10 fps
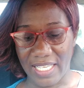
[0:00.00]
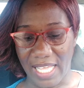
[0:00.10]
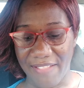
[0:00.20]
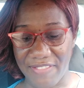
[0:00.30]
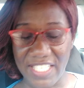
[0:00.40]

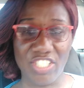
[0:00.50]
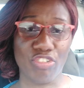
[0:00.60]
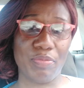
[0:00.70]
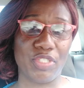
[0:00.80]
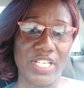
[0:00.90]
And this
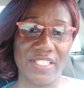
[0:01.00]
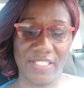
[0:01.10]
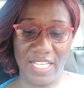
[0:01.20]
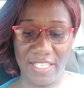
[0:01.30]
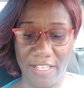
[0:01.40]
scripture is
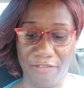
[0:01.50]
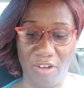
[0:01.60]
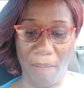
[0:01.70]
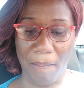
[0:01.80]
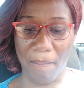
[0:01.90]
taken
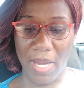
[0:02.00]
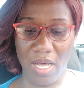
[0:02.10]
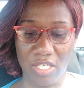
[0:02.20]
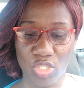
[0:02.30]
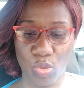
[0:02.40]
from
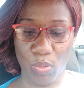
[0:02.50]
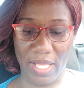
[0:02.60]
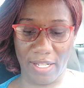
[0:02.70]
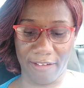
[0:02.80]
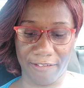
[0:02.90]
Mark
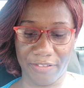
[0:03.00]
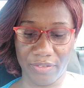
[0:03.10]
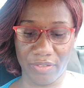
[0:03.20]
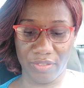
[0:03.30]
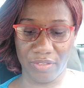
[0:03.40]

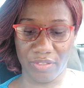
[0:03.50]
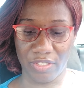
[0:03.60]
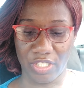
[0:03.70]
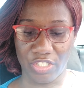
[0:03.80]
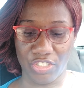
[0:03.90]

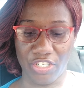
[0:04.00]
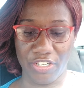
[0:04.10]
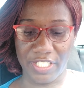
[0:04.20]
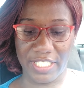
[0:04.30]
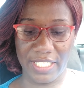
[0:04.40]

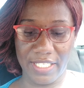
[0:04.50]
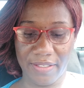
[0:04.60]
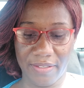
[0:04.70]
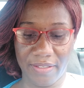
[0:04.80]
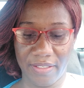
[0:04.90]
12:30.
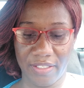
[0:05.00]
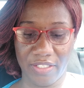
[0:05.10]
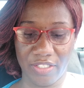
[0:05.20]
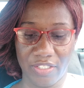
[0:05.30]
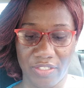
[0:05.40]

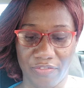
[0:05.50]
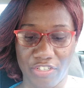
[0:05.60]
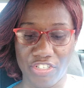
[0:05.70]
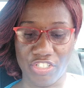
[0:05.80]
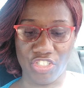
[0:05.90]

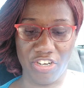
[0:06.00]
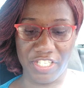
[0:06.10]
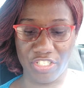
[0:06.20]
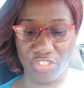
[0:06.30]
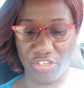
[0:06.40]
Verse
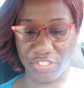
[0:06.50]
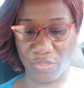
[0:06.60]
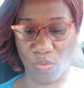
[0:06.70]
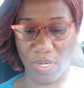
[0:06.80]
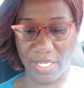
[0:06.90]
30 to
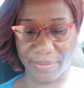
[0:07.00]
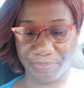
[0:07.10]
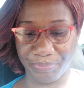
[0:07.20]
31.